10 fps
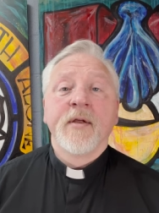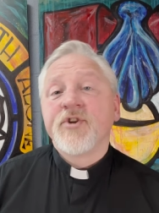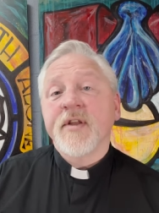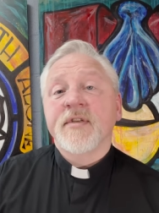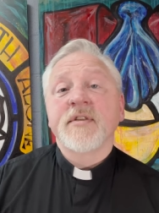
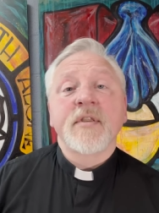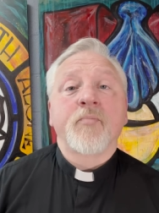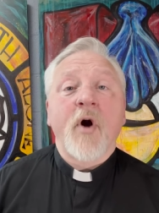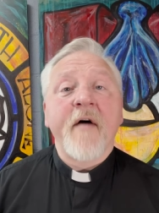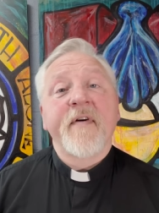Just as the
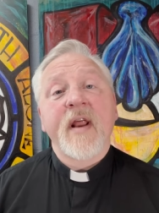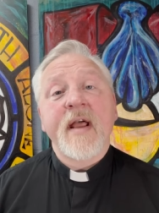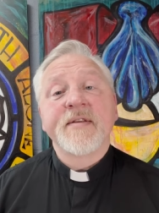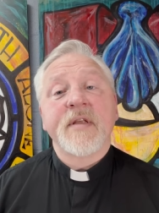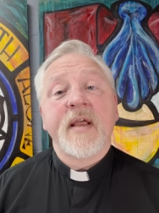prophet
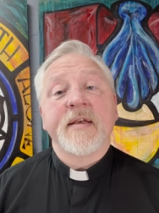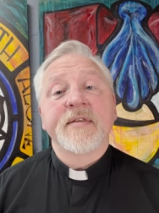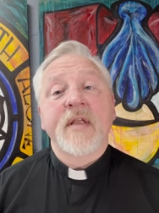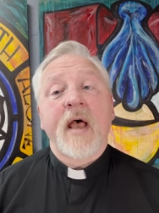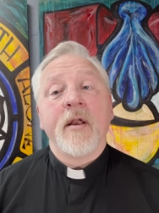Isaiah
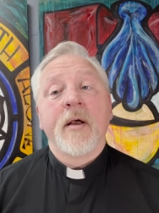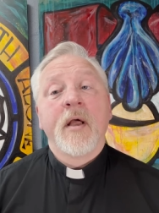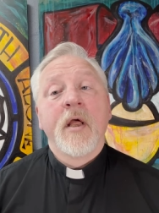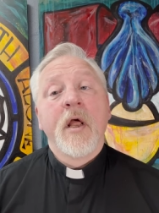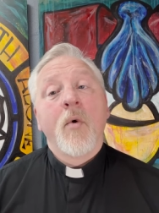said,
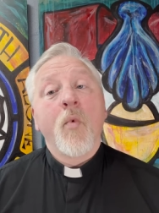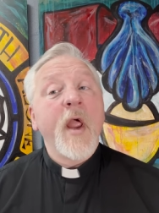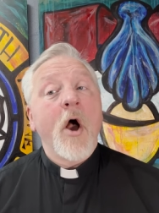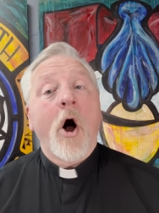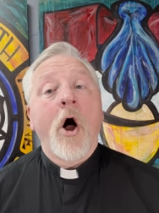
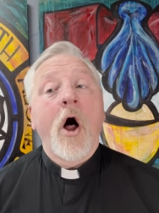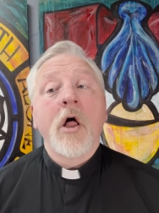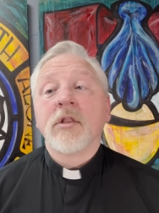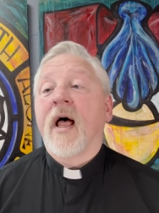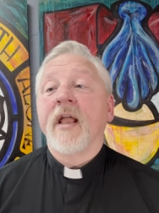"We
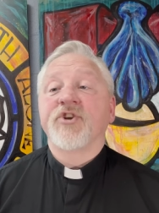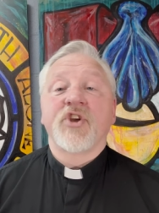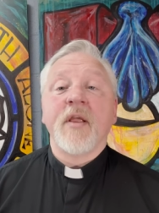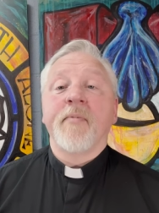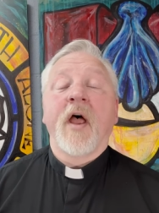all, like
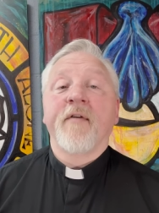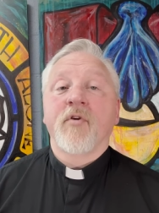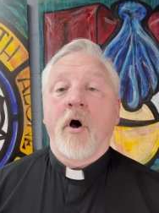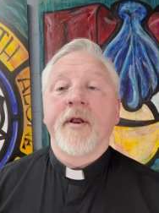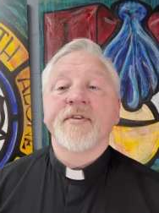sheep, have
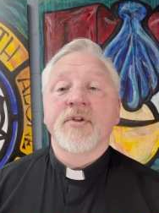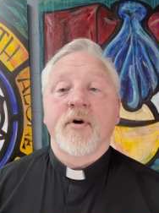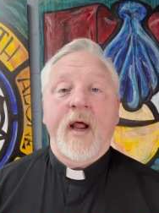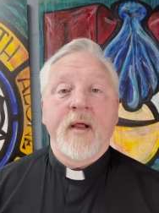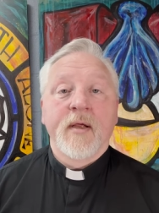gone
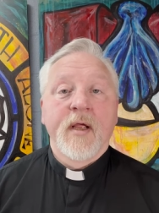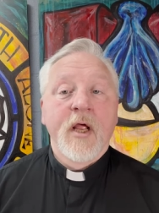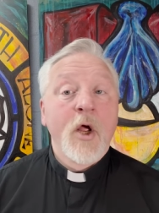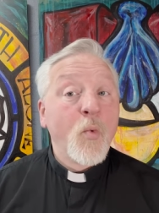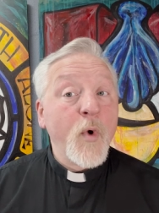astray.
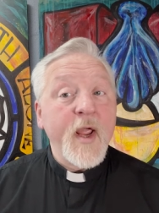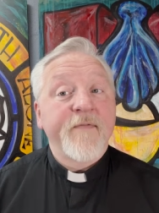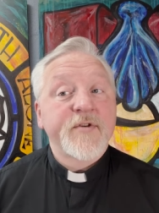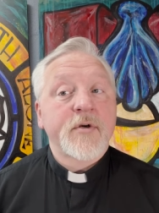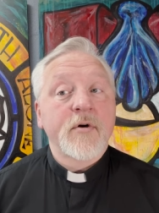We
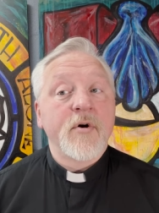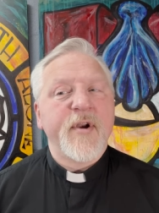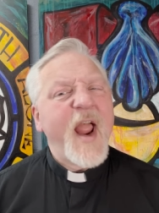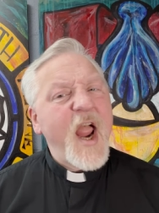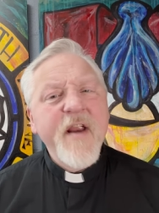have
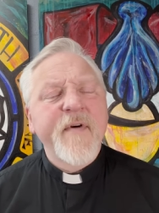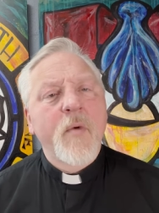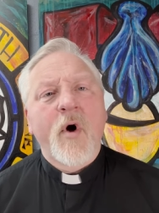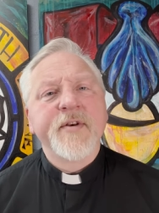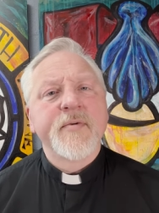turned
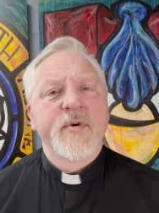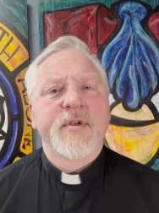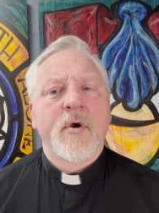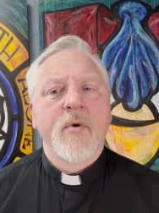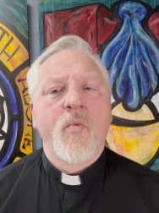everyone to his
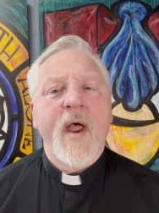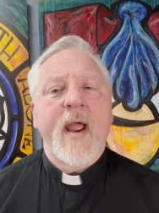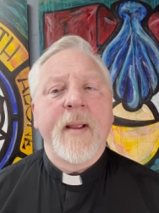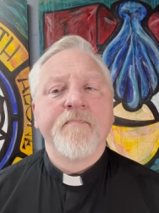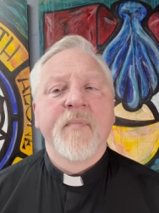own
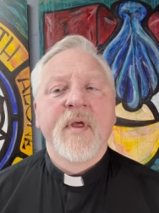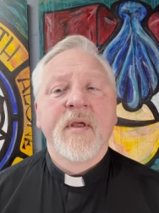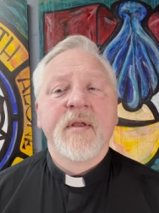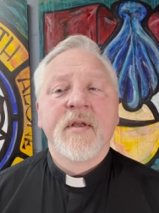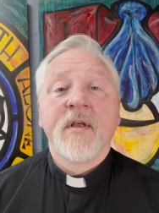way.
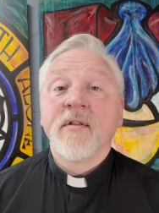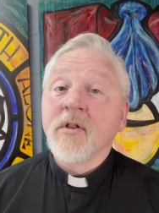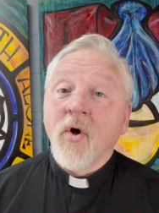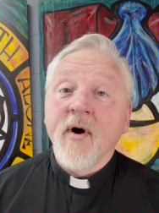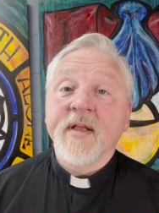And the
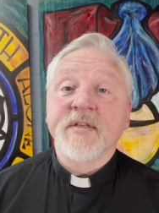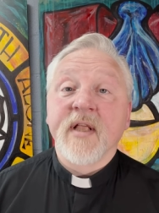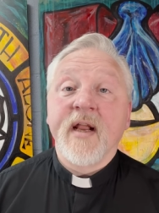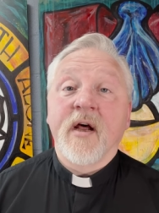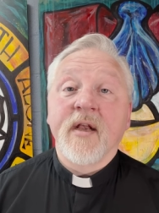Lord has
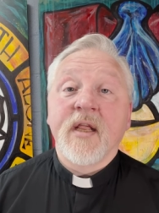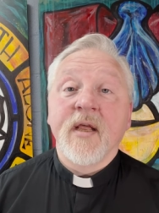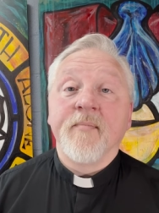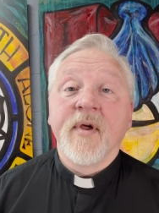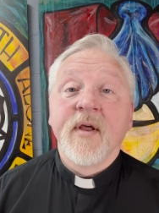laid on
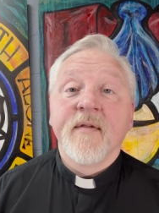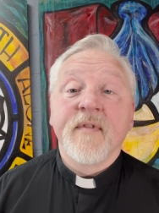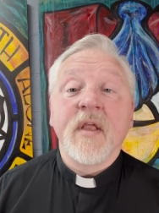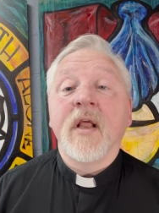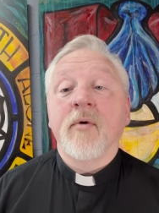him
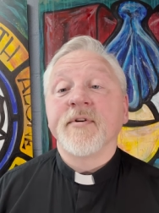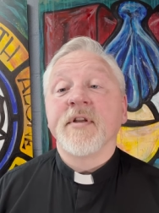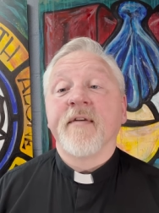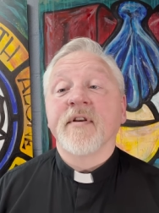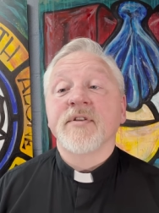the
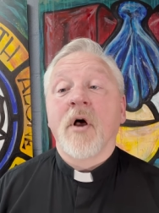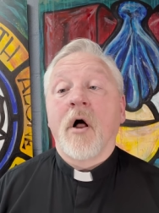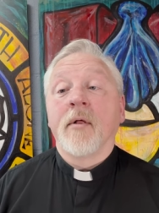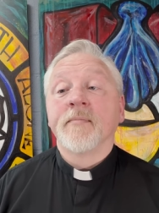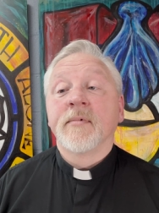iniquity of us
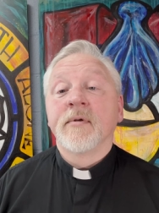all."